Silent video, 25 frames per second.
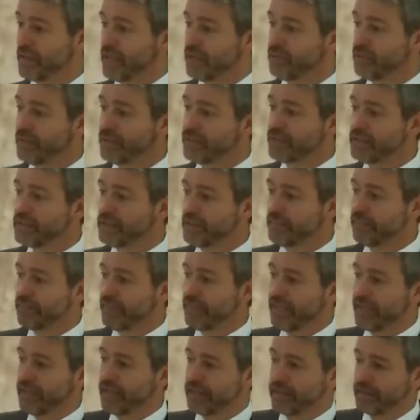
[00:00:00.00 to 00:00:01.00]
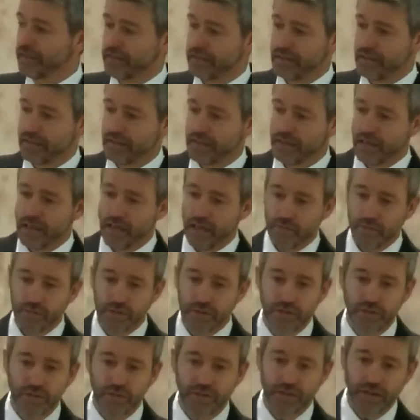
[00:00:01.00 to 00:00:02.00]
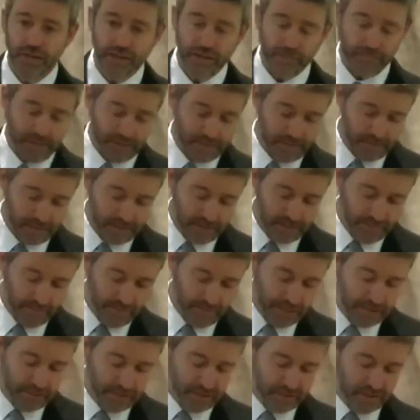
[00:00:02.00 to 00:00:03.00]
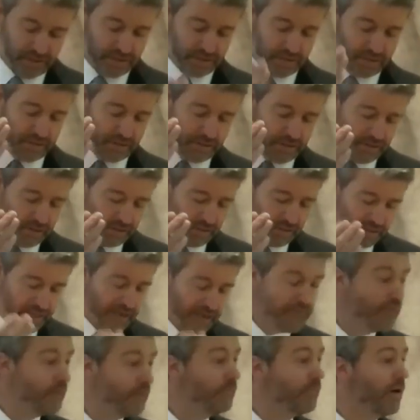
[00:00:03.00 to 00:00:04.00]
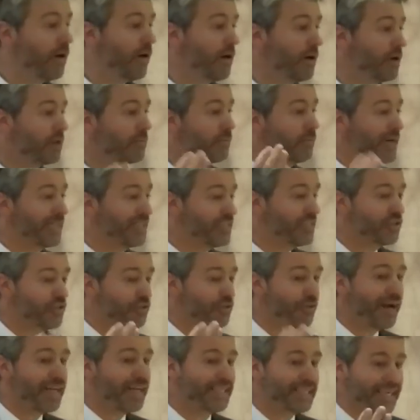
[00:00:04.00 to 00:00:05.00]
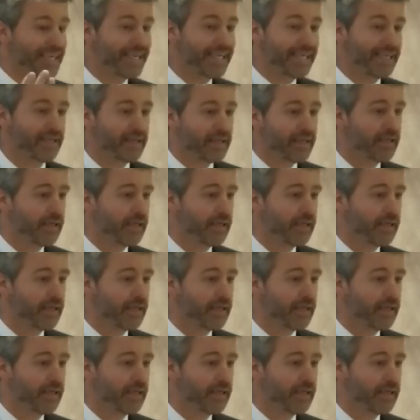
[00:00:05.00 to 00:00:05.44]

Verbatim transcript: And what does it mean? I want you to think about this. It means to leave a mark by striking.